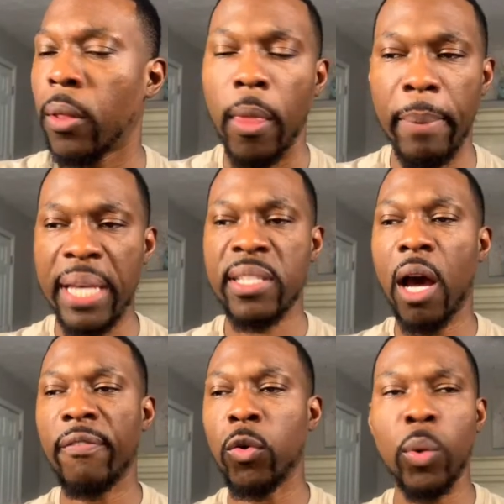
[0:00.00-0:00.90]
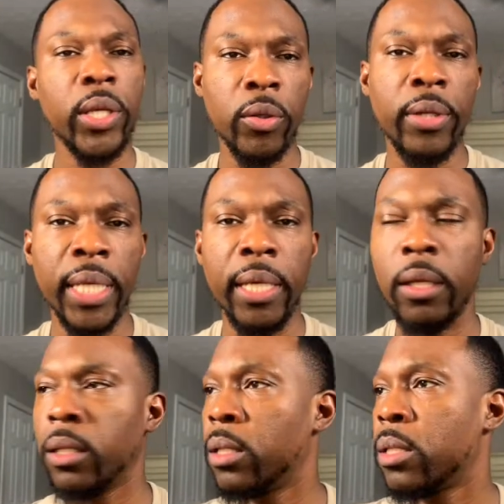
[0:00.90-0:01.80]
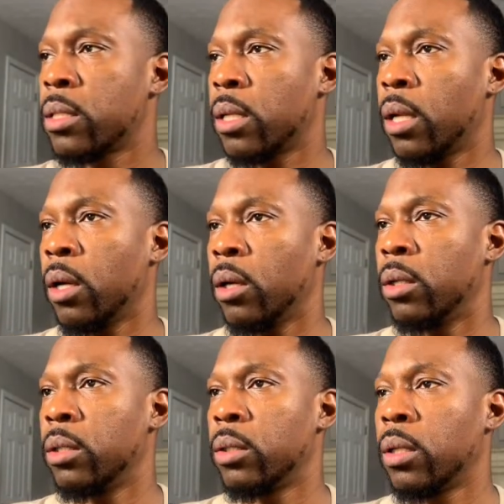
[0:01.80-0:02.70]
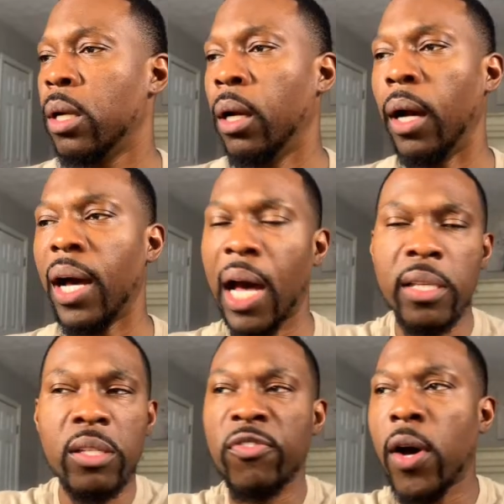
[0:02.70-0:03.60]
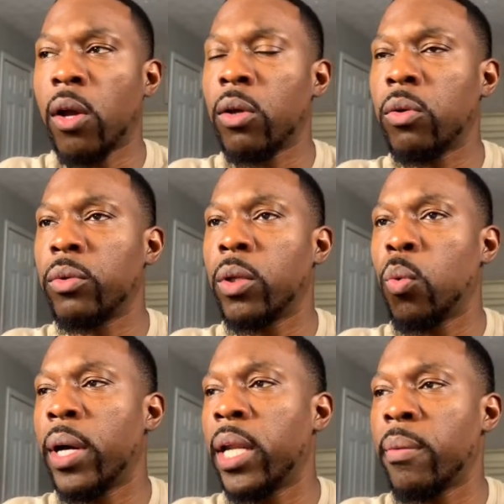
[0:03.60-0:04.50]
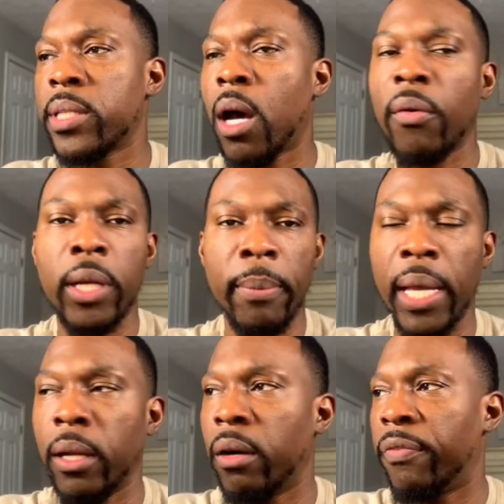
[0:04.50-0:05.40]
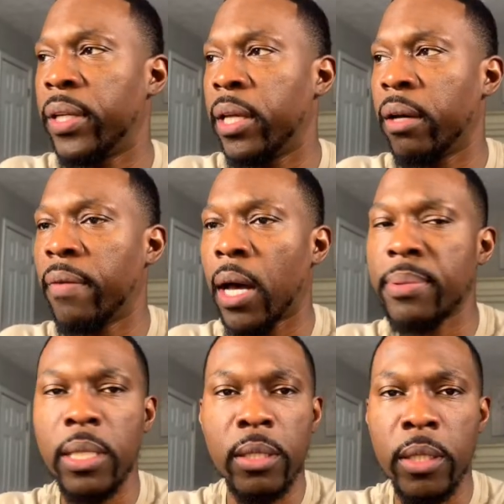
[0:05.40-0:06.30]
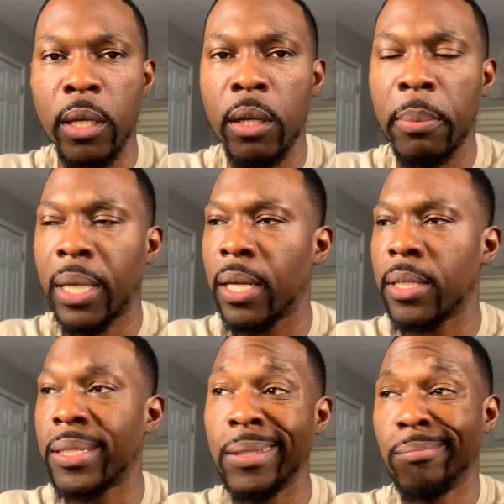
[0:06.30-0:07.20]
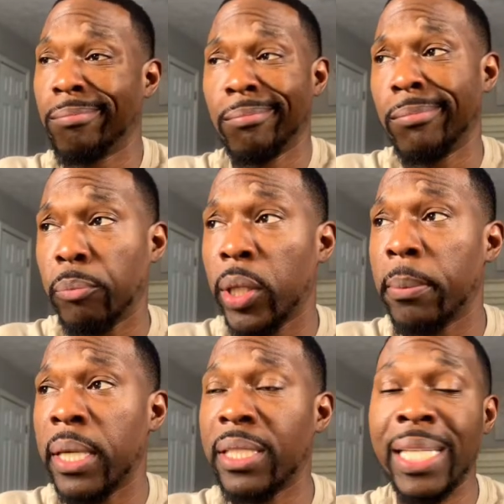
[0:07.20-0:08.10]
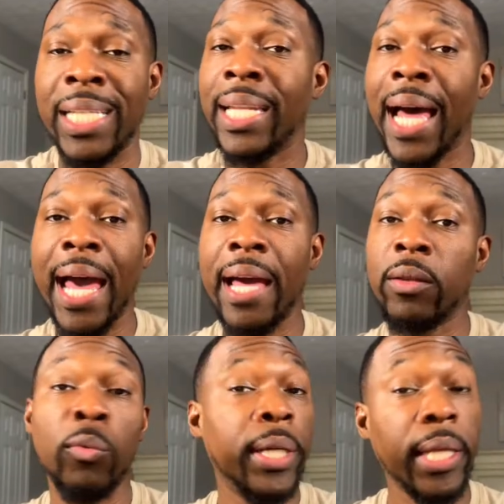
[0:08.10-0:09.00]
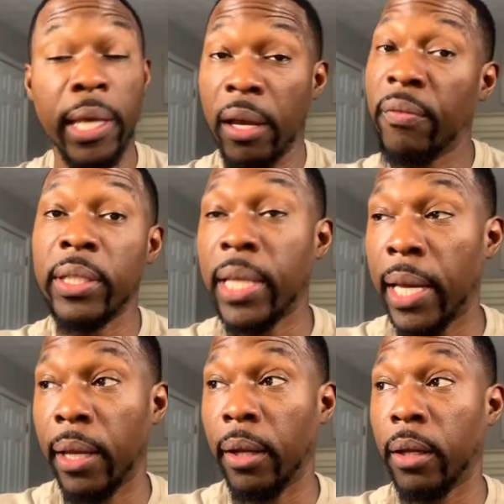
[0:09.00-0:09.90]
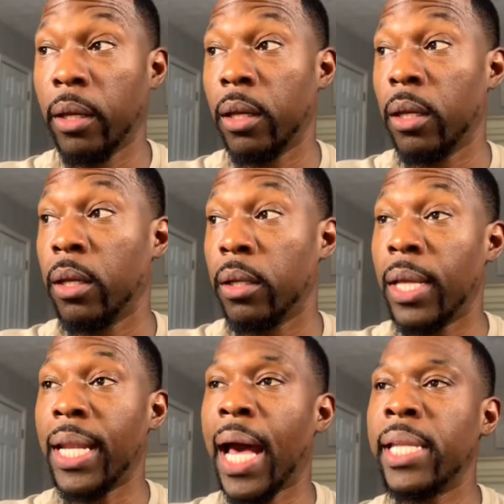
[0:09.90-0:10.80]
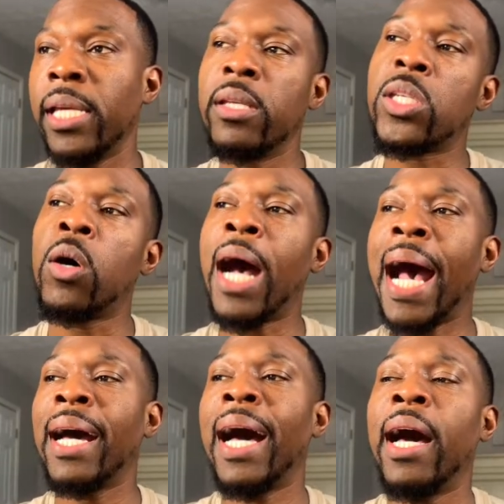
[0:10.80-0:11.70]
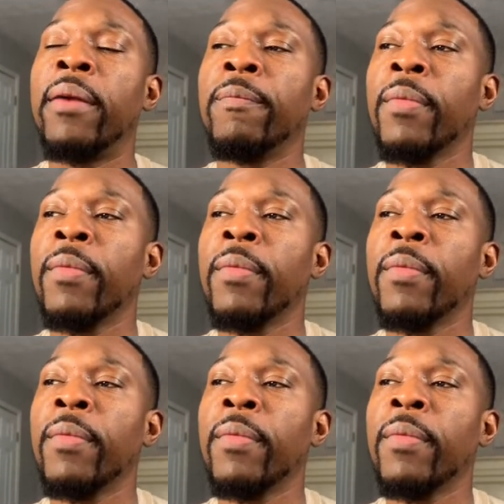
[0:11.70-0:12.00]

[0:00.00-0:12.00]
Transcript: based off of what you need to learn. I just followed the one that was already made up for DevOps engineer because pretty much it aligned with everything that I needed. So I